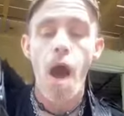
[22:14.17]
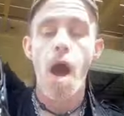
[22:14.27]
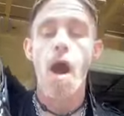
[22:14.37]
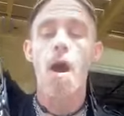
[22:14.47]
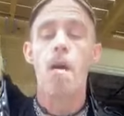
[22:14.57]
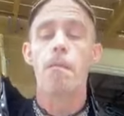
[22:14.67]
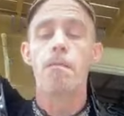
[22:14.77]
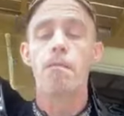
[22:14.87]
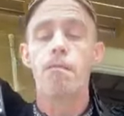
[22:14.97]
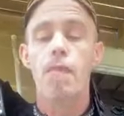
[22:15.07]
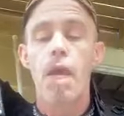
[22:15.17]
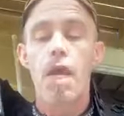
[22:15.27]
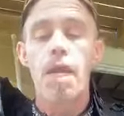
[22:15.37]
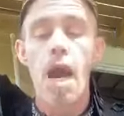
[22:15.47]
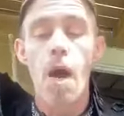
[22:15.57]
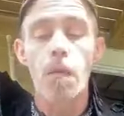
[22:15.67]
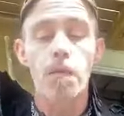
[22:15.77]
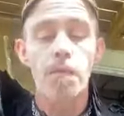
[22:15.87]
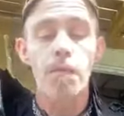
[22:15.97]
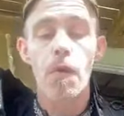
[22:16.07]
Um, now,
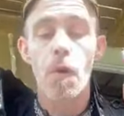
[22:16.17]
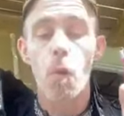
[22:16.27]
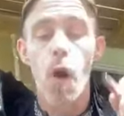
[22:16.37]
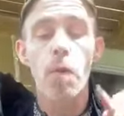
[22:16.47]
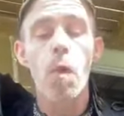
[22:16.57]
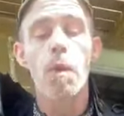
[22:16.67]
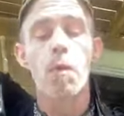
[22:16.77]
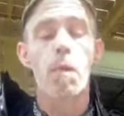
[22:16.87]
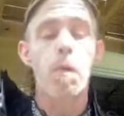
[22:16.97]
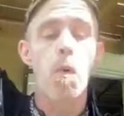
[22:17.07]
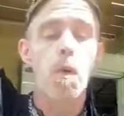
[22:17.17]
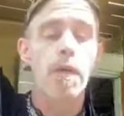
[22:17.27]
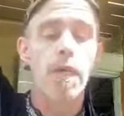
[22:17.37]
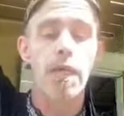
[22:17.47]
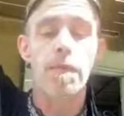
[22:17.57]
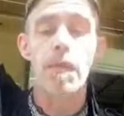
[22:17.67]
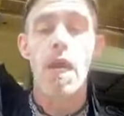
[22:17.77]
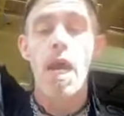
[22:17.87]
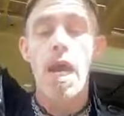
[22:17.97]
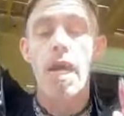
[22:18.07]
one woman reported
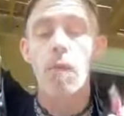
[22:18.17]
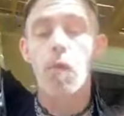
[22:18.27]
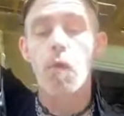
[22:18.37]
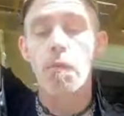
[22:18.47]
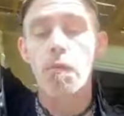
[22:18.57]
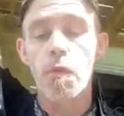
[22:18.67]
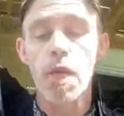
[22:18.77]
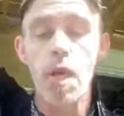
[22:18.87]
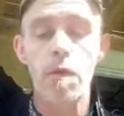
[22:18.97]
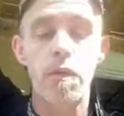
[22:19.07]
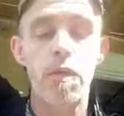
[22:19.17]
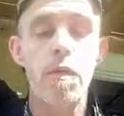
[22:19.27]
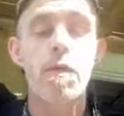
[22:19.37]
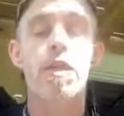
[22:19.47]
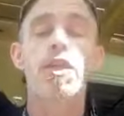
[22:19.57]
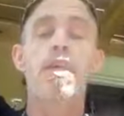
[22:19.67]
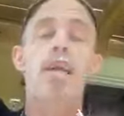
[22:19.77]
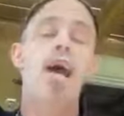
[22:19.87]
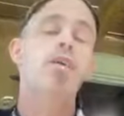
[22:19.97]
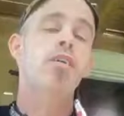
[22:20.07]
in room 302 that she
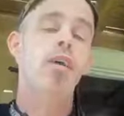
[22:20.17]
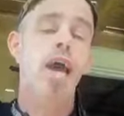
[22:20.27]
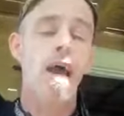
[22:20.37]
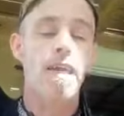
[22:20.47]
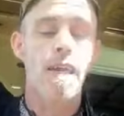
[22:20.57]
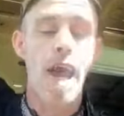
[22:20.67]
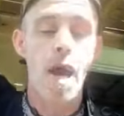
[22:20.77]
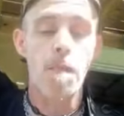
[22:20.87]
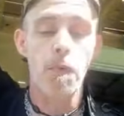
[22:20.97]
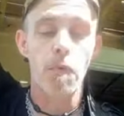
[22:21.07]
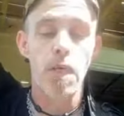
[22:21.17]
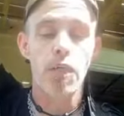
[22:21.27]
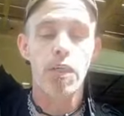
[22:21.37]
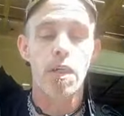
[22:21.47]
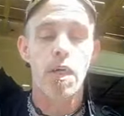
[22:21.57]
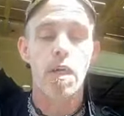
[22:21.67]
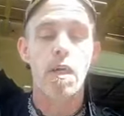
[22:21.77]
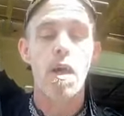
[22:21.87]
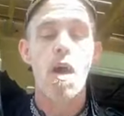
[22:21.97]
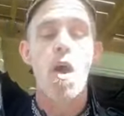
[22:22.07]
had actually had an apparition
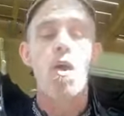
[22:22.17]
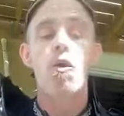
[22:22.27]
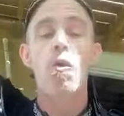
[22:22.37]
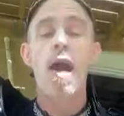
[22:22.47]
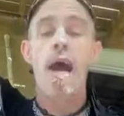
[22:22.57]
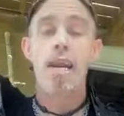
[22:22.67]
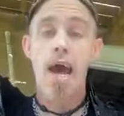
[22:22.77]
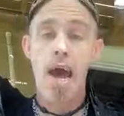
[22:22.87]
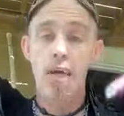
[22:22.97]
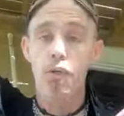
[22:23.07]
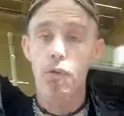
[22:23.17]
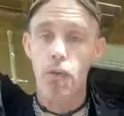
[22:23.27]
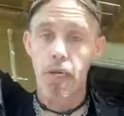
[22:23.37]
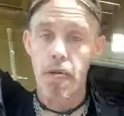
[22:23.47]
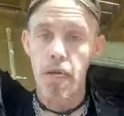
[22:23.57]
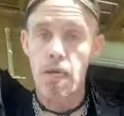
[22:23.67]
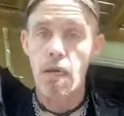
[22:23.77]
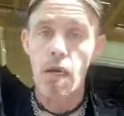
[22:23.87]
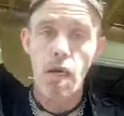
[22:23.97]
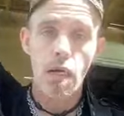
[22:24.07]
who had actually
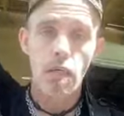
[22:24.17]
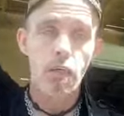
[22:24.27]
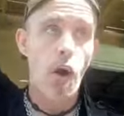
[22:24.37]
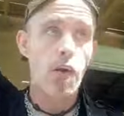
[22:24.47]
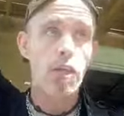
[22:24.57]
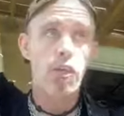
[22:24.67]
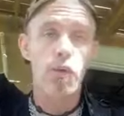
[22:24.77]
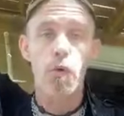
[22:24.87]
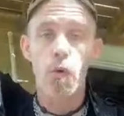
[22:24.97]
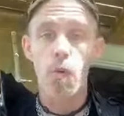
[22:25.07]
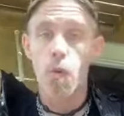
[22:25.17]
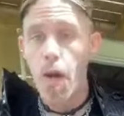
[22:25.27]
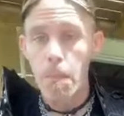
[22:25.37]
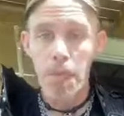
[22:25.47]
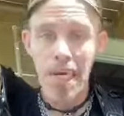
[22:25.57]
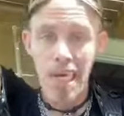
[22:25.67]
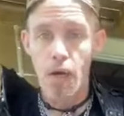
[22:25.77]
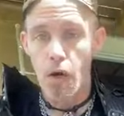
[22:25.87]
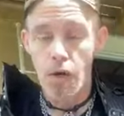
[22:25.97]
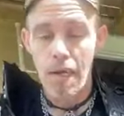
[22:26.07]
started to
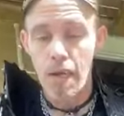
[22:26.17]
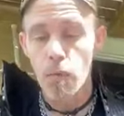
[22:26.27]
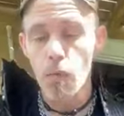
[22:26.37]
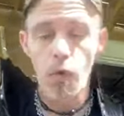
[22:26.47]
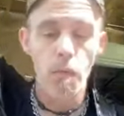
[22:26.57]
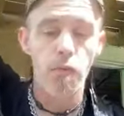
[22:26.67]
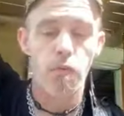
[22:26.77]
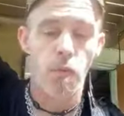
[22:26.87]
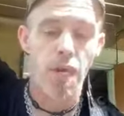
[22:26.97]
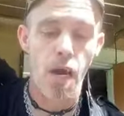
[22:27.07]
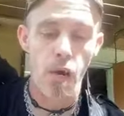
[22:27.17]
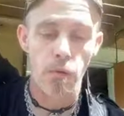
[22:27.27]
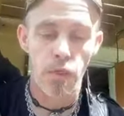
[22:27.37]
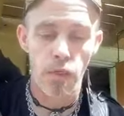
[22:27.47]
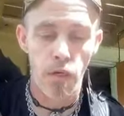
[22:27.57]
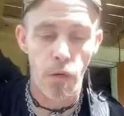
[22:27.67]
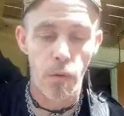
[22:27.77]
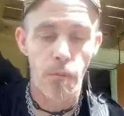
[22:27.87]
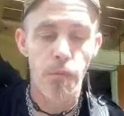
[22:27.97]
appear in room 302.